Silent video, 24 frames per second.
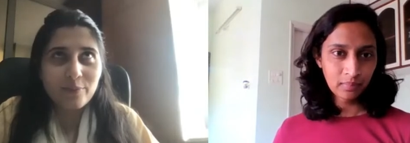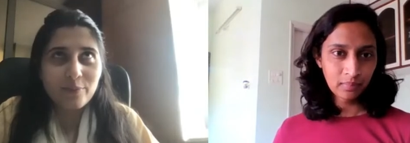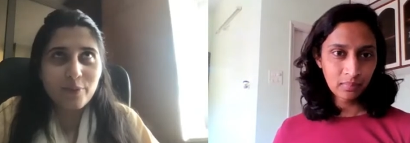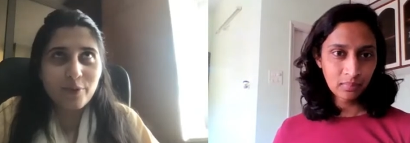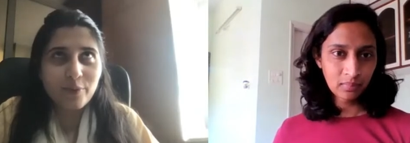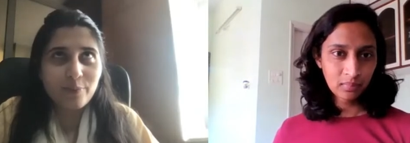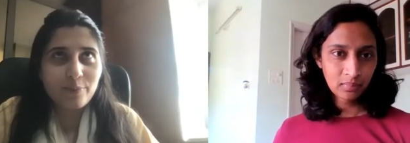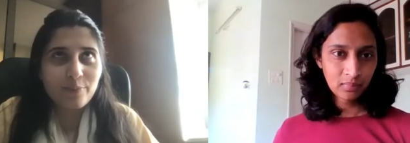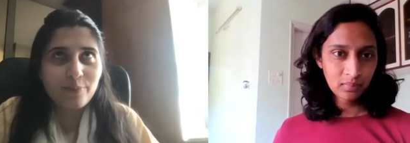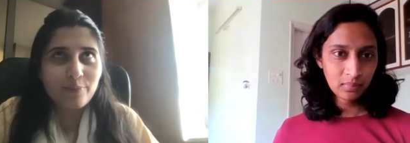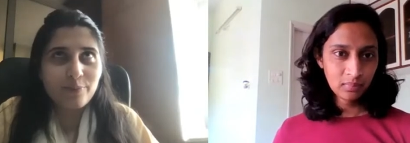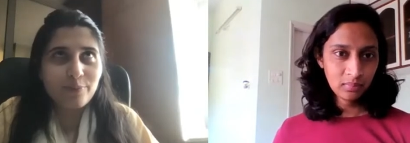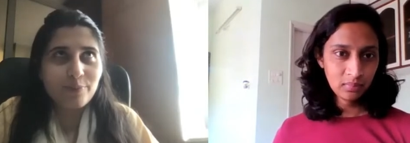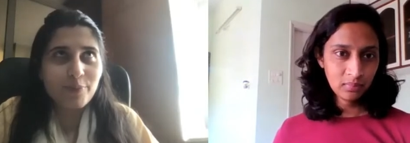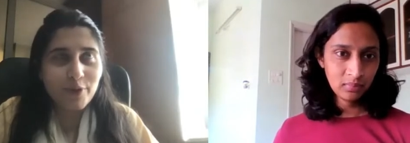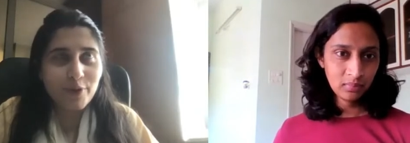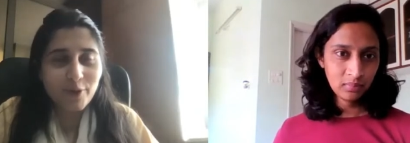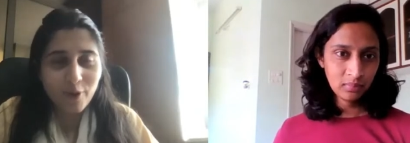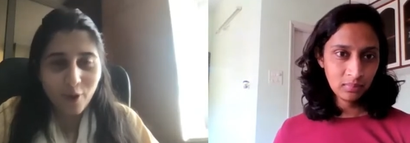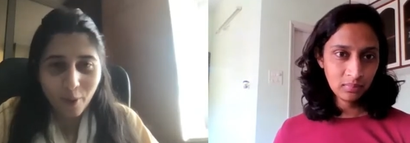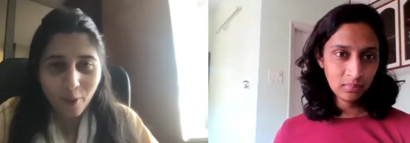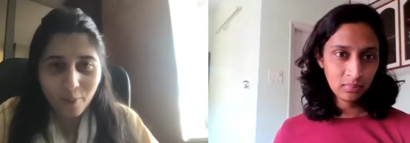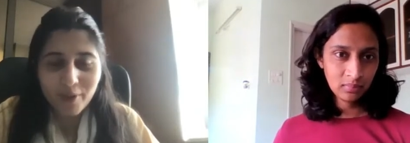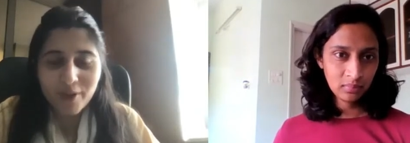Speaker 1: Per-
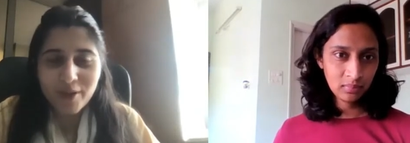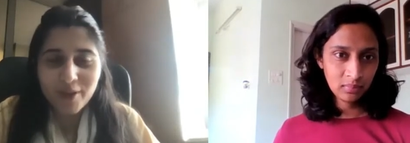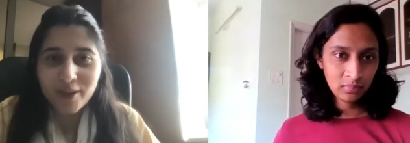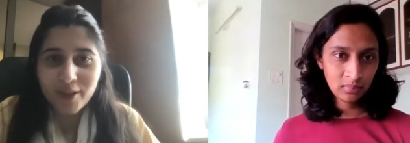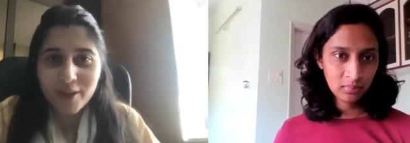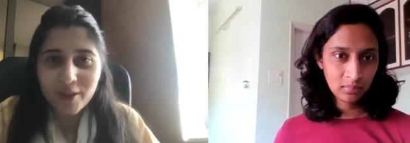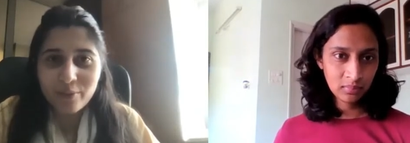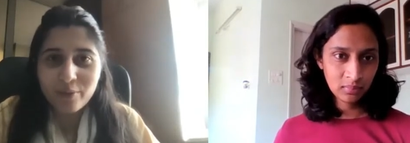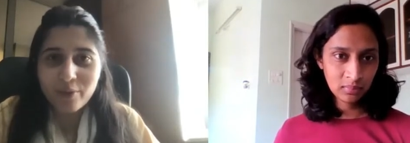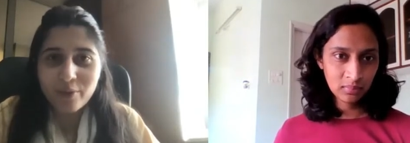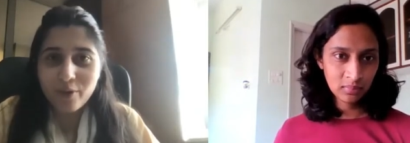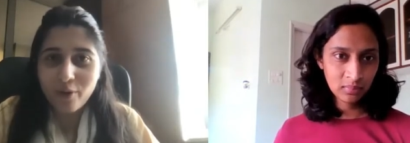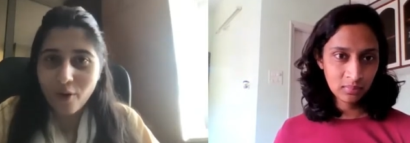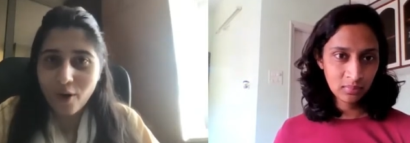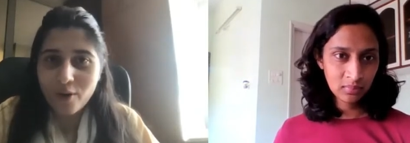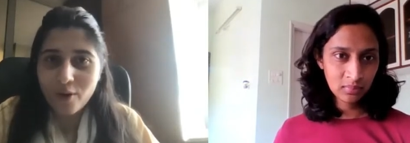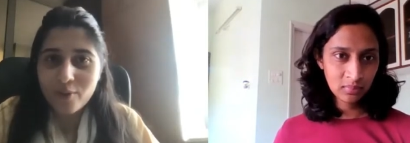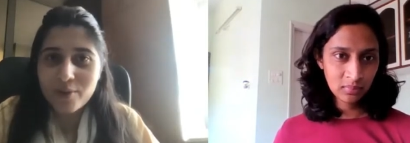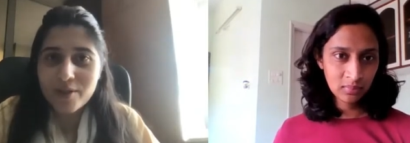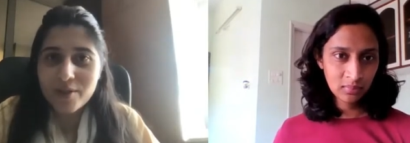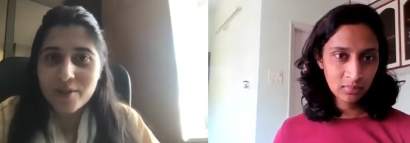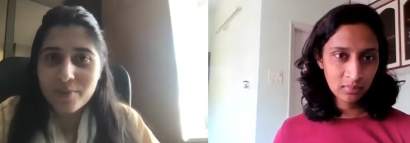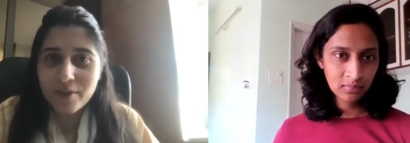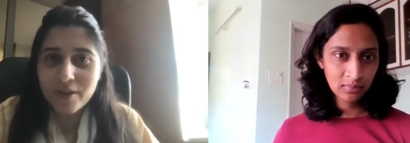predominantly will
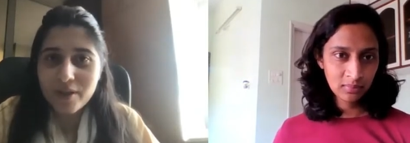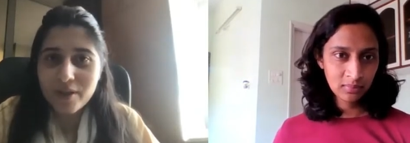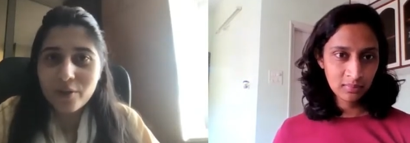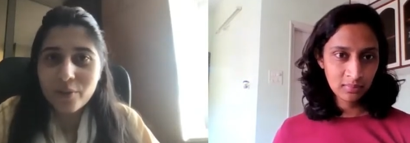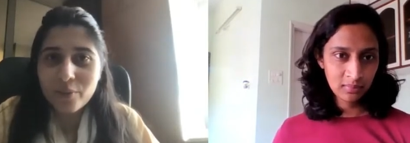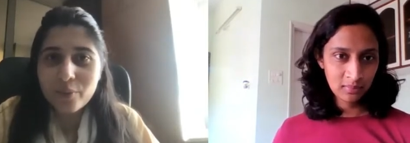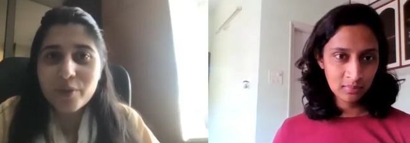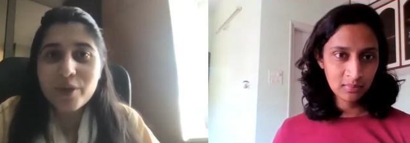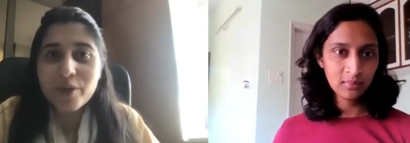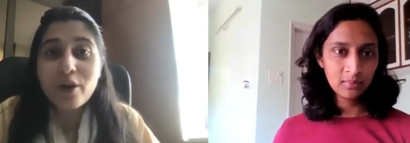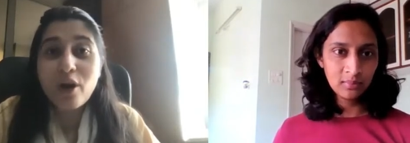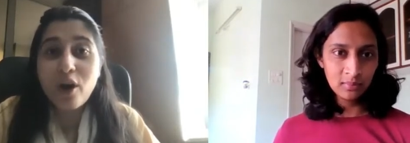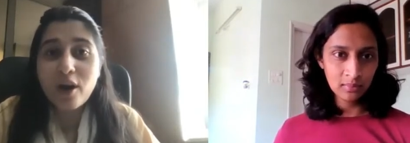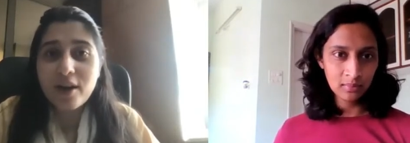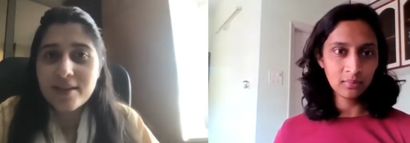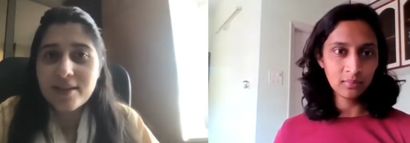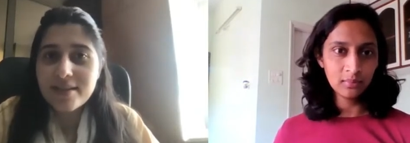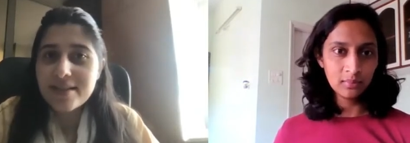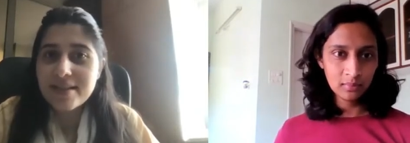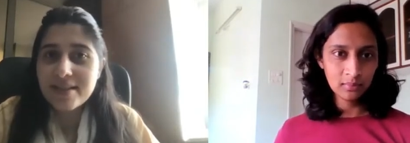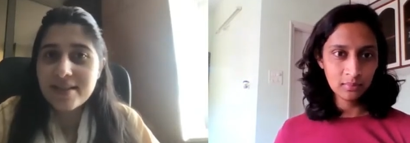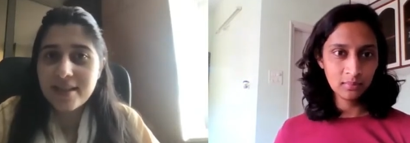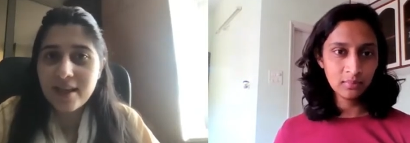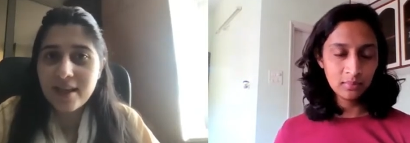always be. We
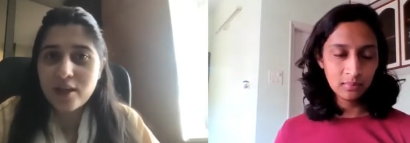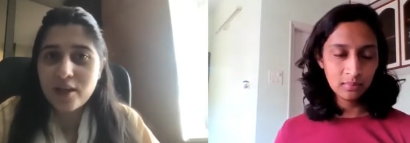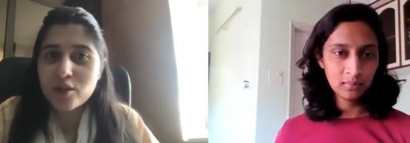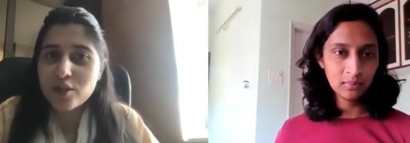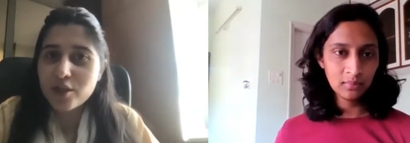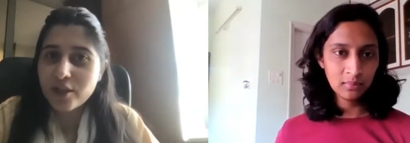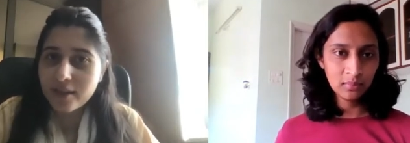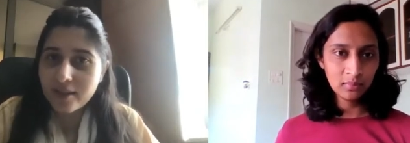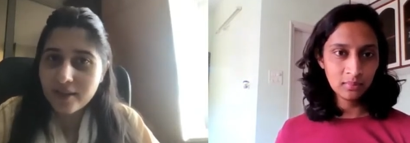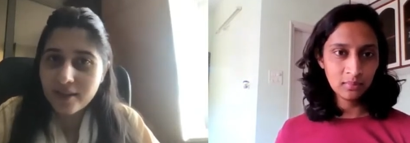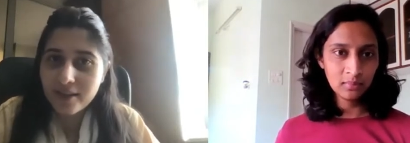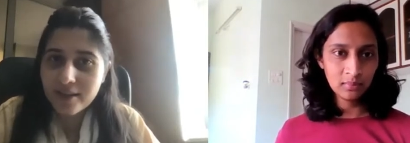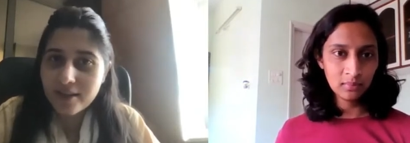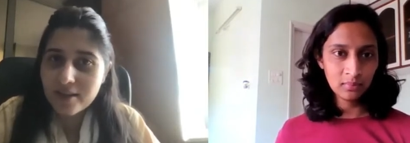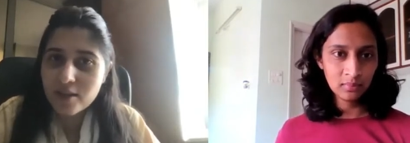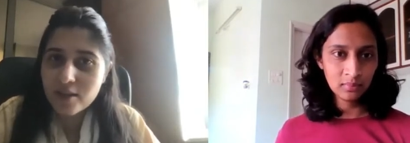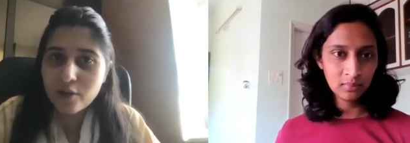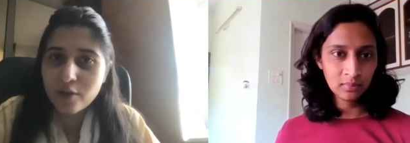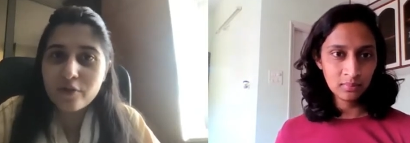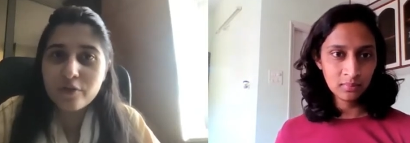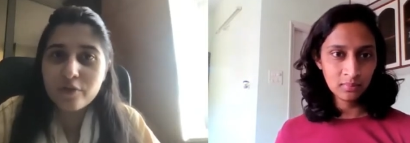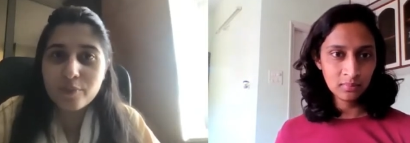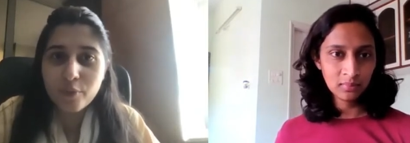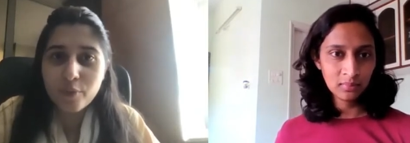are seeing tricklings
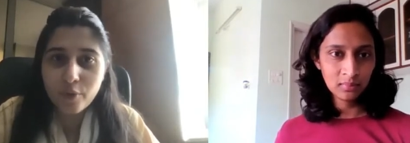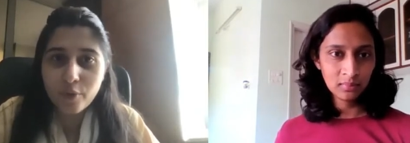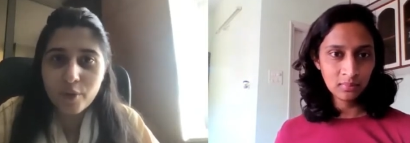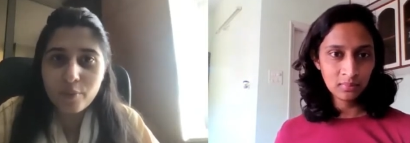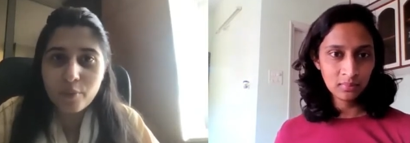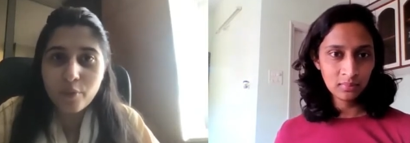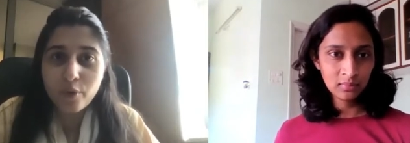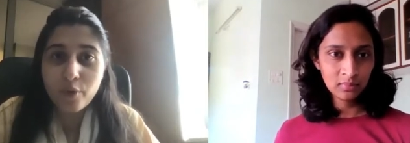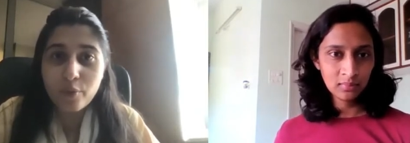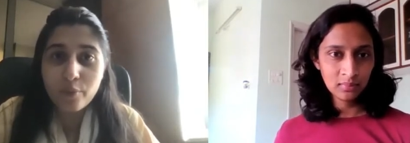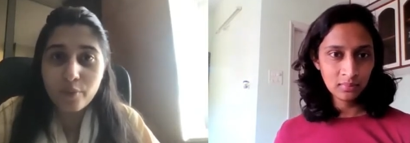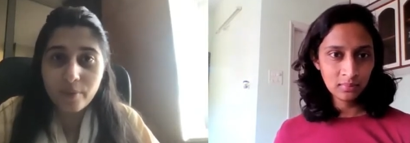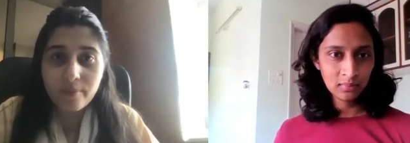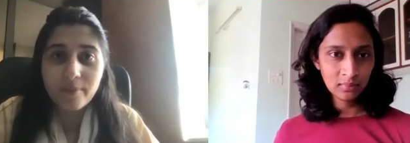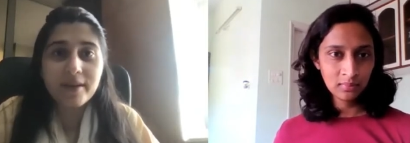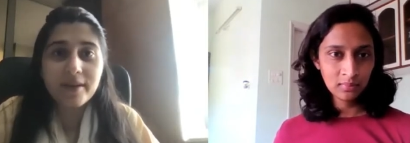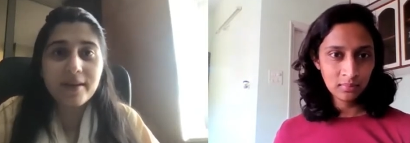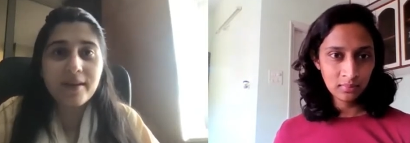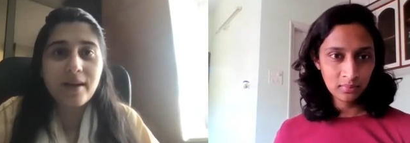of more and more women